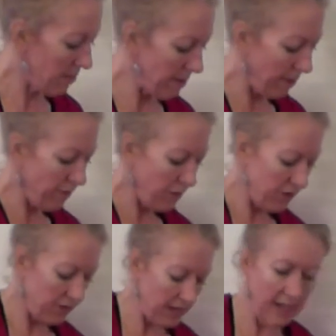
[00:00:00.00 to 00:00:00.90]
to bring my
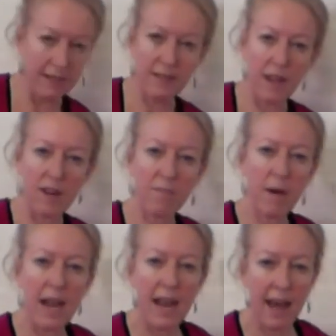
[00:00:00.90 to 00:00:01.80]
foot on the inside of
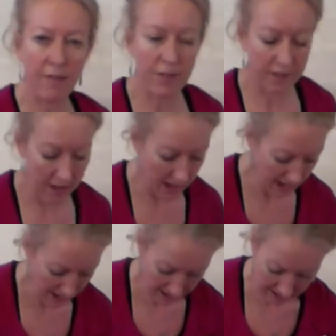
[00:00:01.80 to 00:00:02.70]
my left thigh,
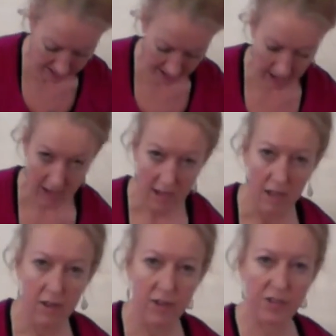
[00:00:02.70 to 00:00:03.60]

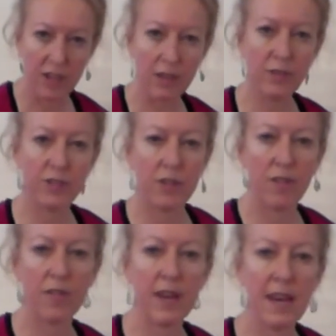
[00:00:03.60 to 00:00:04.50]
just to loosen
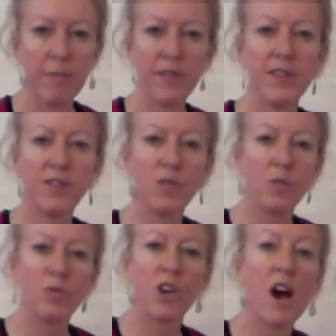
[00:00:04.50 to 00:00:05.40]
off the hip. This is
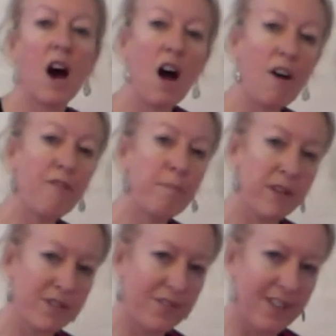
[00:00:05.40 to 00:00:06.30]
called half
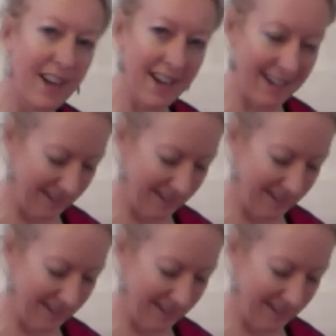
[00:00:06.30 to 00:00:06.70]
butterfly